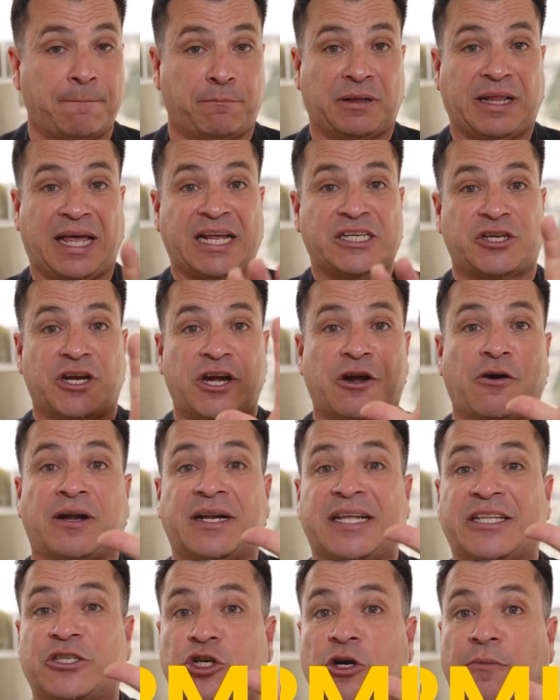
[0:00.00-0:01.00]
placed here
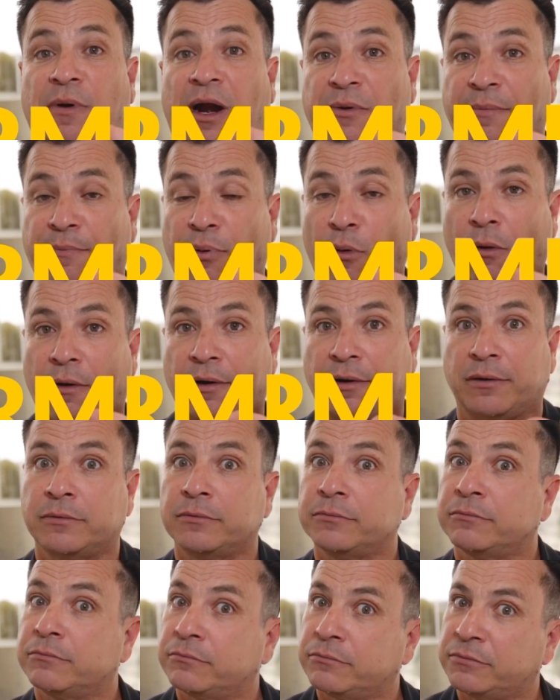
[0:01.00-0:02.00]
on a termite report.
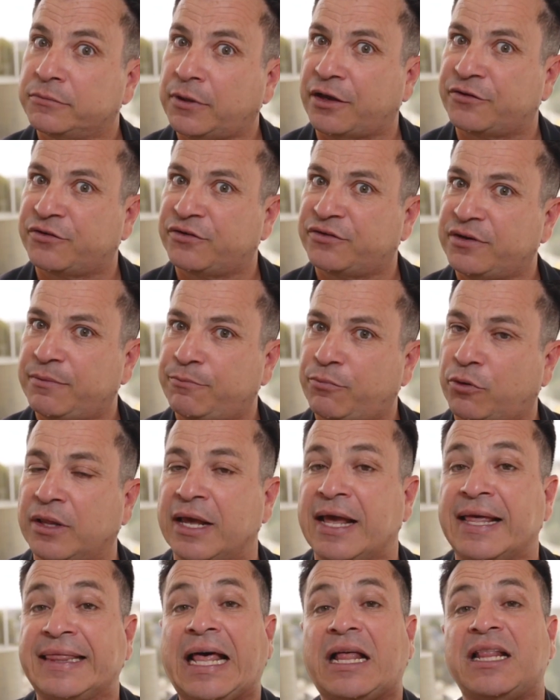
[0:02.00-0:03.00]
Nice and
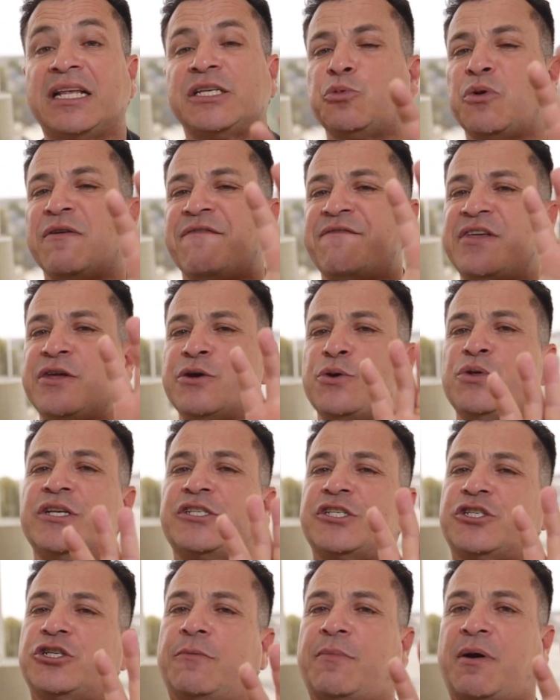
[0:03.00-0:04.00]
simple. Now let's review
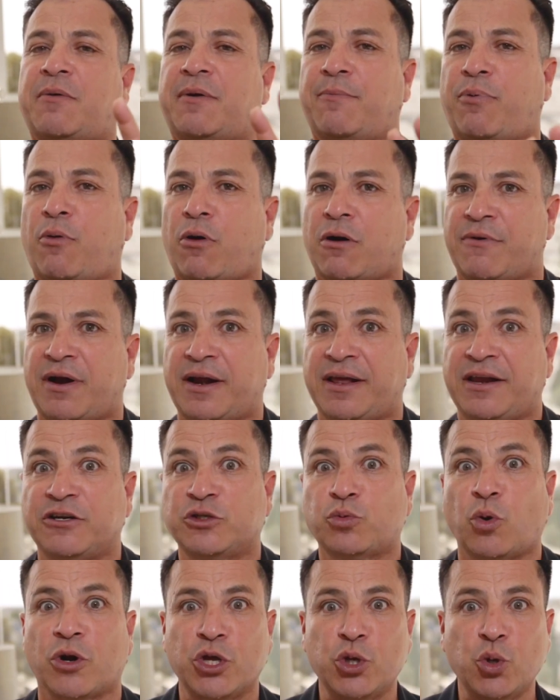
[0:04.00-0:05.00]
this termite report. Ready?
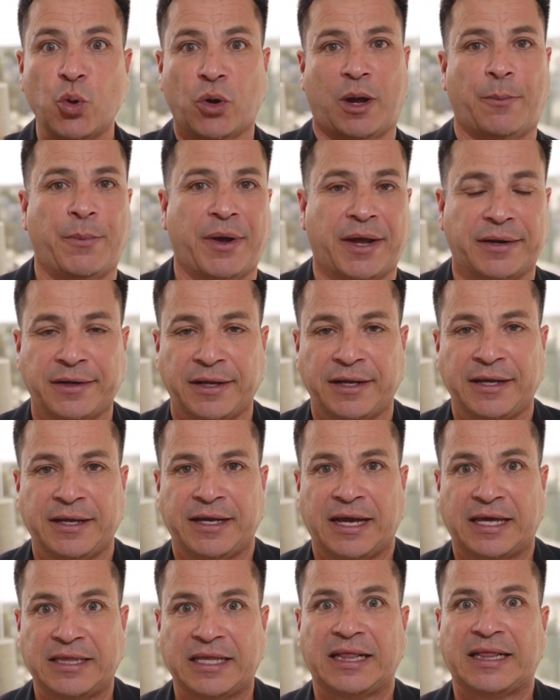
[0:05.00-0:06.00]
Here's where you come in,
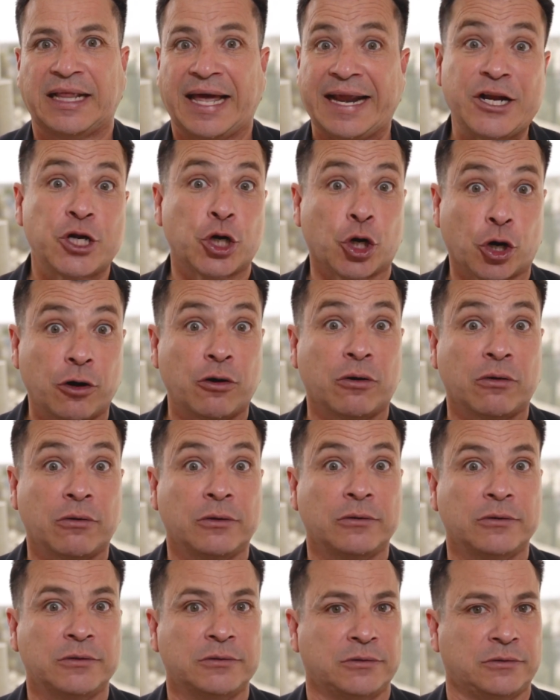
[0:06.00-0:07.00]
and the lender,
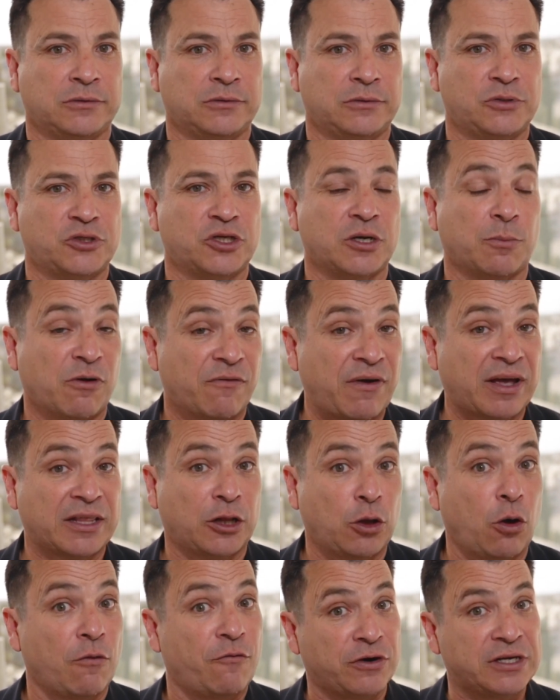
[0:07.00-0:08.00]
who's going to provide
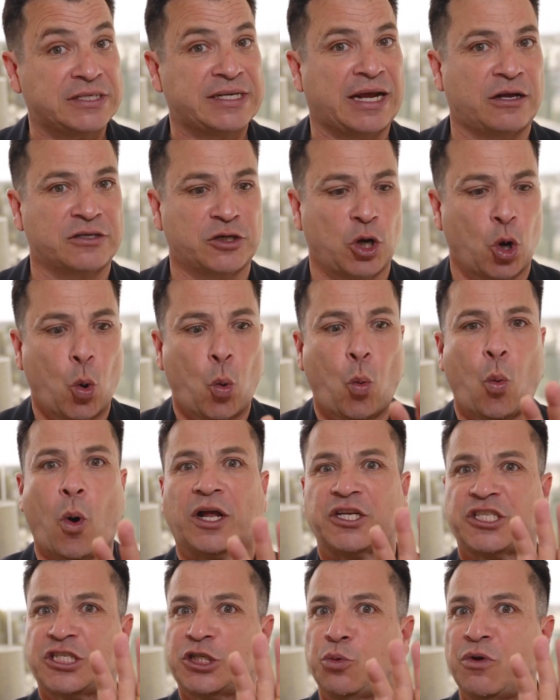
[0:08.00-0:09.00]
the loan for this house,
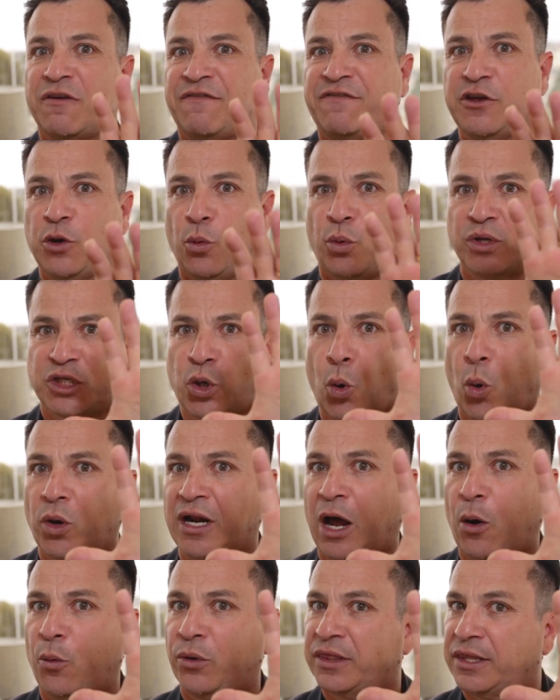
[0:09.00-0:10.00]
wants to review what's
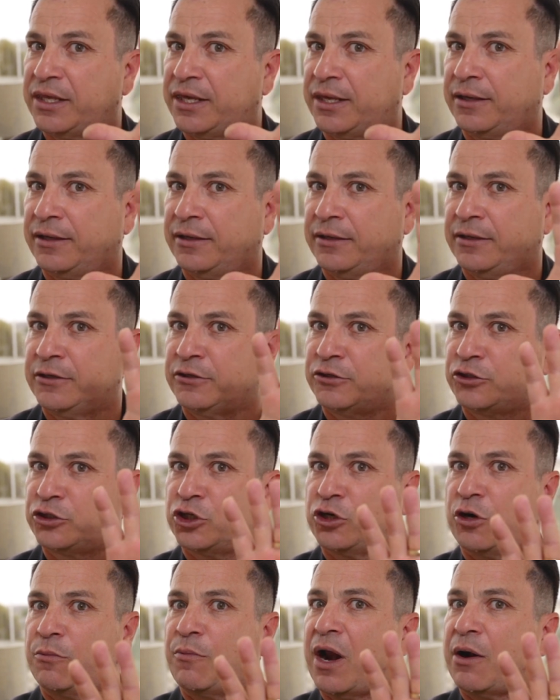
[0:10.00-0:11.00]
going on with the
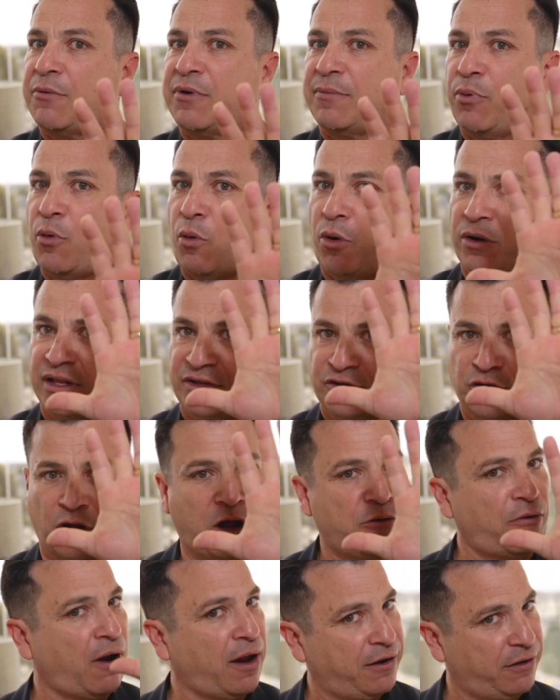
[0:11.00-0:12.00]
termite report. That's
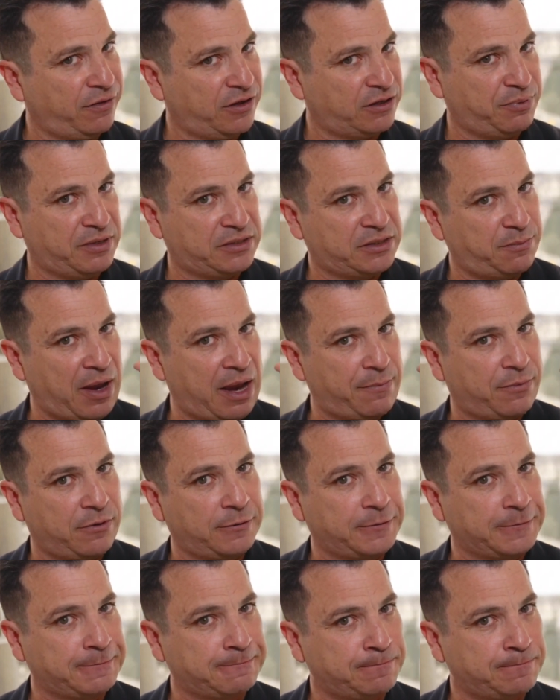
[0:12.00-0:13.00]
all right here on this piece of paper.